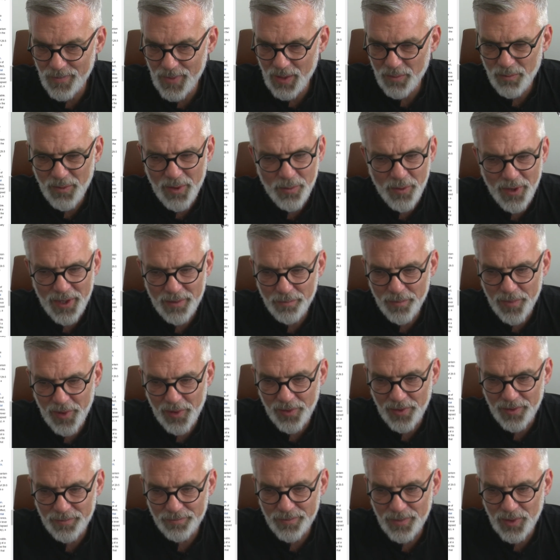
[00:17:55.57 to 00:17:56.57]
We won't
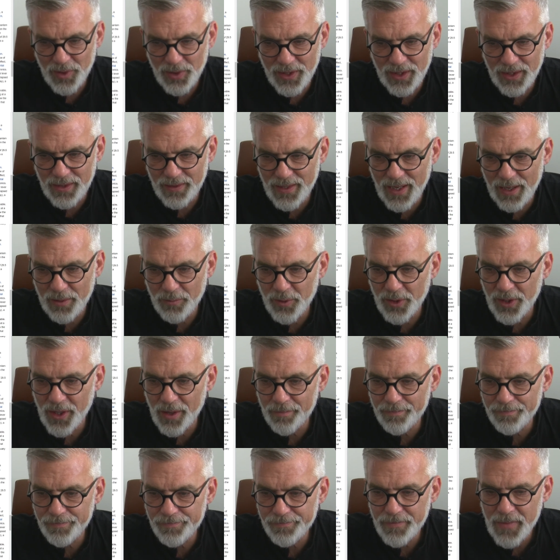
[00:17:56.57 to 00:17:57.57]
bother looking that one up.
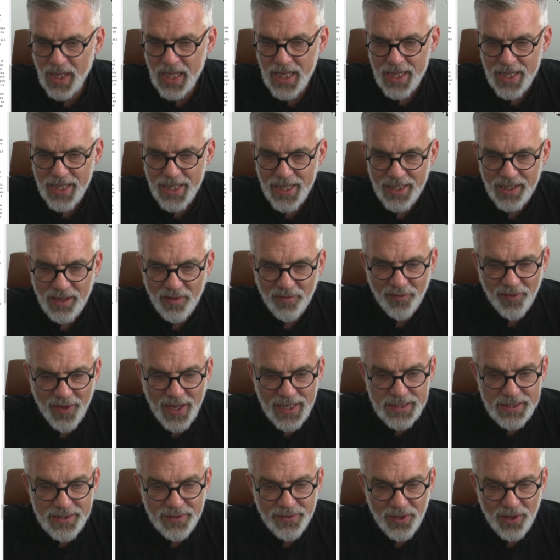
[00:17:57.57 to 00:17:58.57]
In
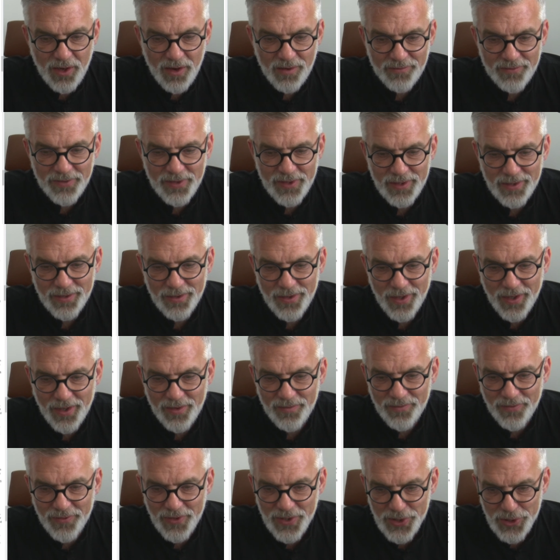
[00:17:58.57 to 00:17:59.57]
effect, the
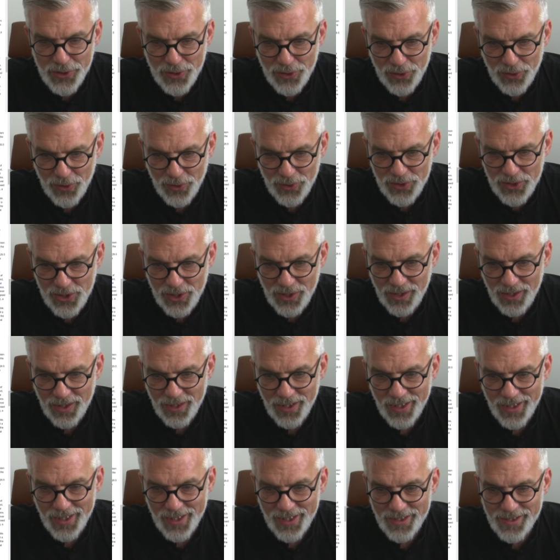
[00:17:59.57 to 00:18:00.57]
conversion logic
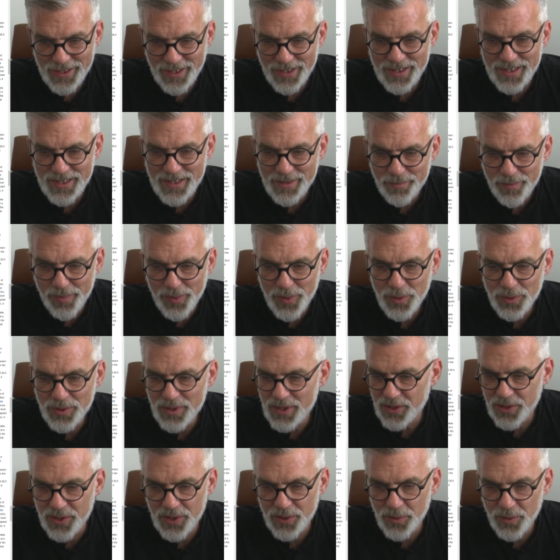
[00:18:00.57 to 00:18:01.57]
is a simple
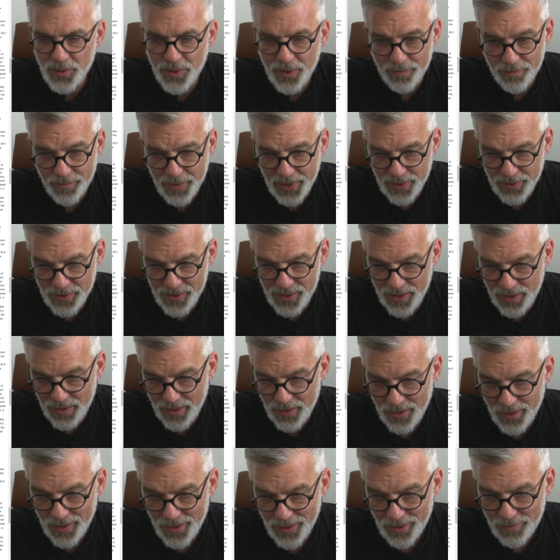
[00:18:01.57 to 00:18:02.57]
digital computer.
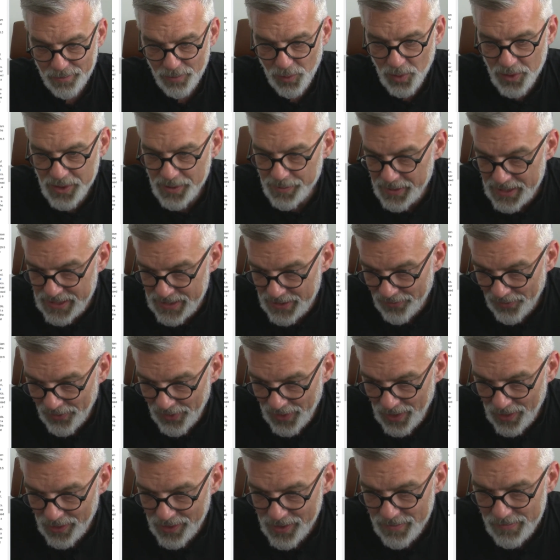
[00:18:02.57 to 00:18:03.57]
More
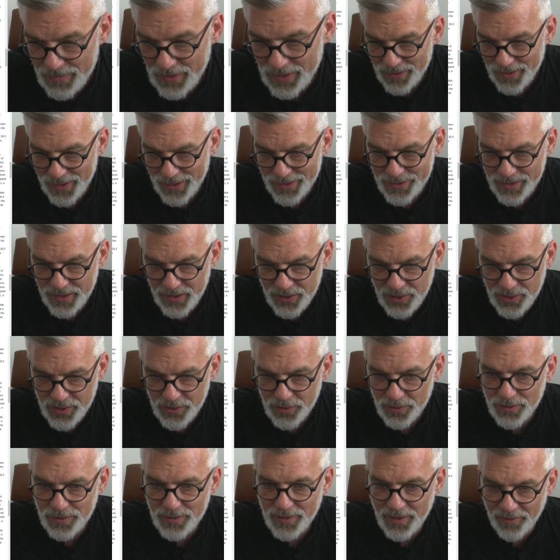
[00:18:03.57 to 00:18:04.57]
specifically, a
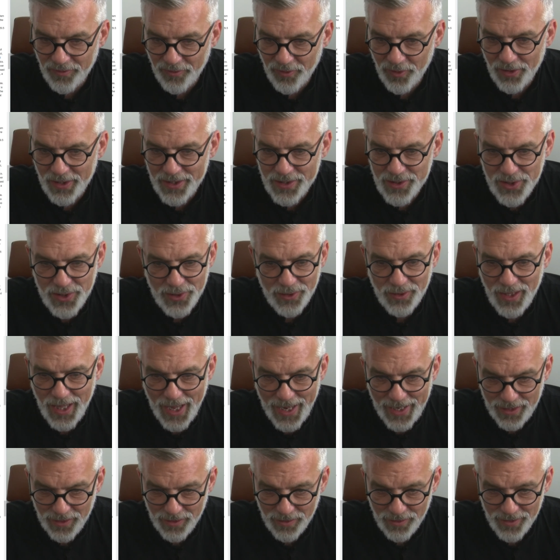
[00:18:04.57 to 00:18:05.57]
digital differential
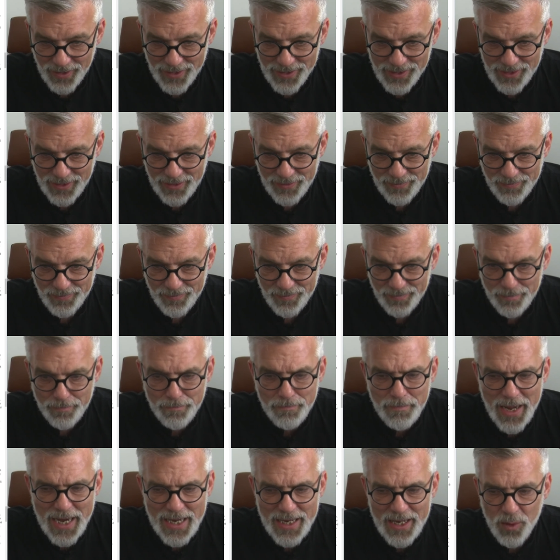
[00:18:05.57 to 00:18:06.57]
analyzer.
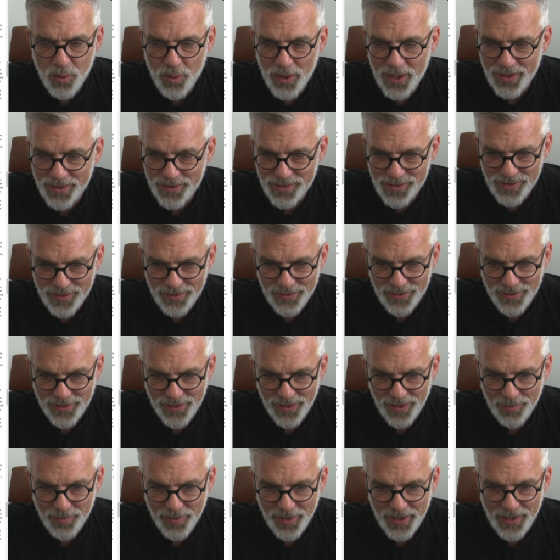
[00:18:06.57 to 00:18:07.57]
Many words to look
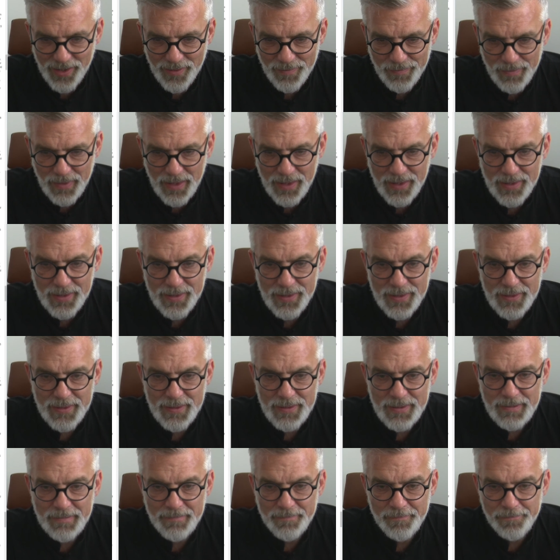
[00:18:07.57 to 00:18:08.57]
up here.
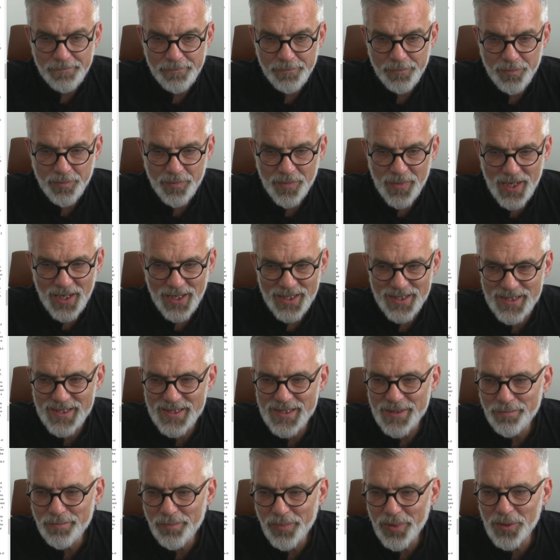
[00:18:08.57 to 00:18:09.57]
A
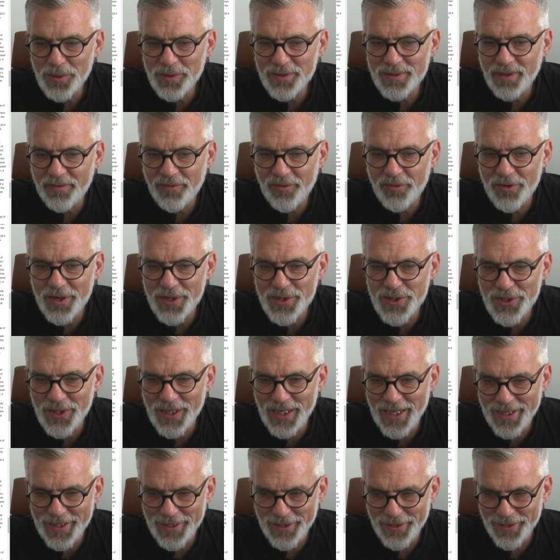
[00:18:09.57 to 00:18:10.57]
simple
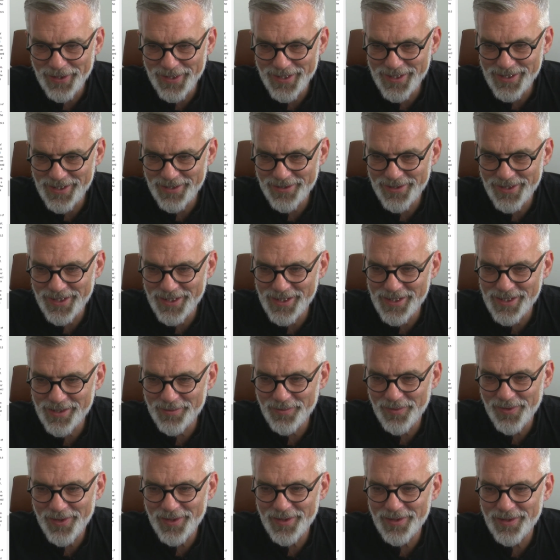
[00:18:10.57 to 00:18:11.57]
differential analyzer is
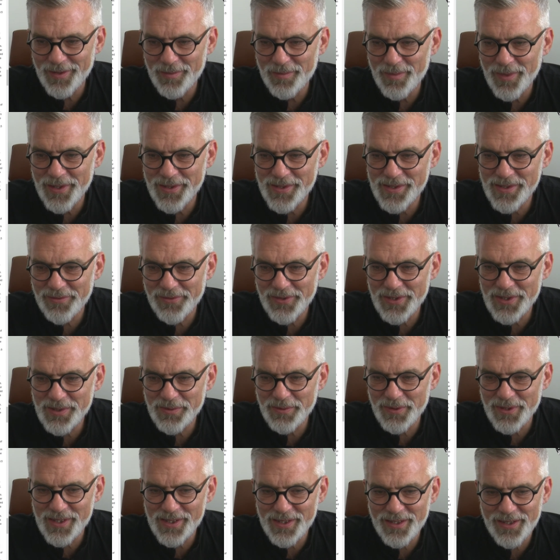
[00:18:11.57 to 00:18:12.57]
something that most of us
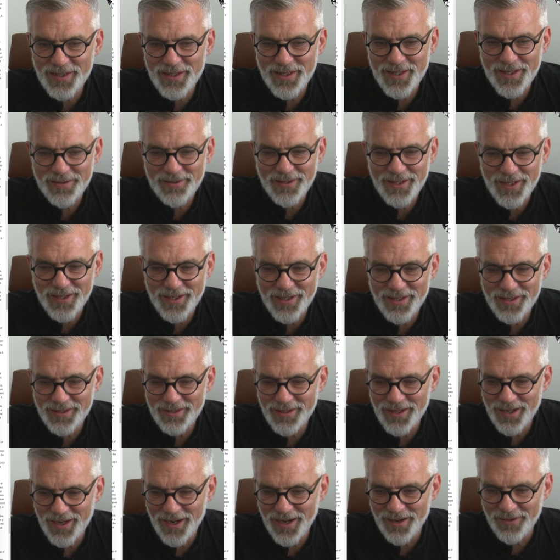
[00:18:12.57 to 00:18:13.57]
would sit there and go,
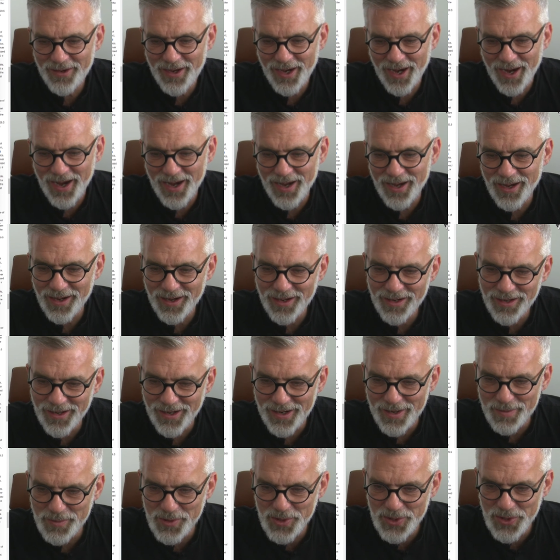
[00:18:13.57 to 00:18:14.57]
okay,
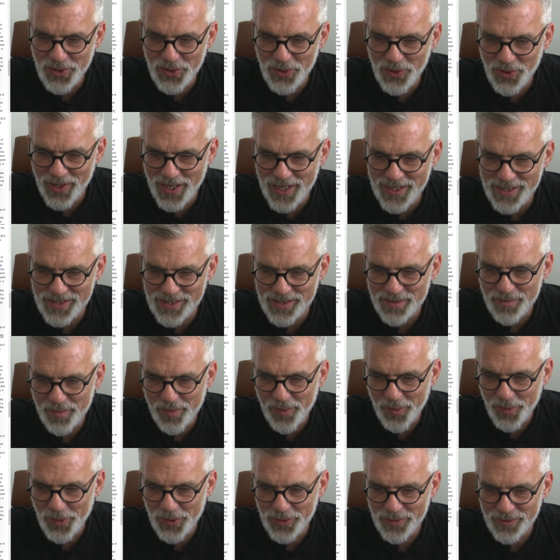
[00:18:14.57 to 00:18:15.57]
I'm sure that's
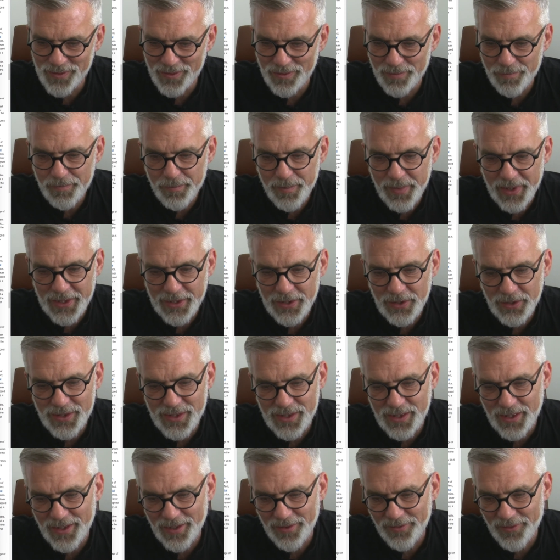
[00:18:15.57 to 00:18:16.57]
important, but it looks
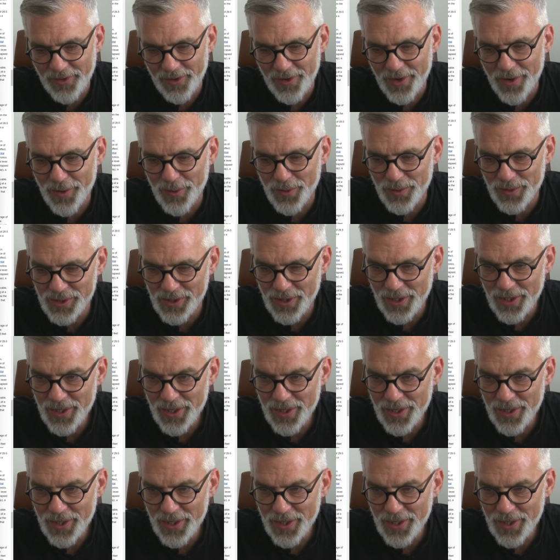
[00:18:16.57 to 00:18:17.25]
like a very old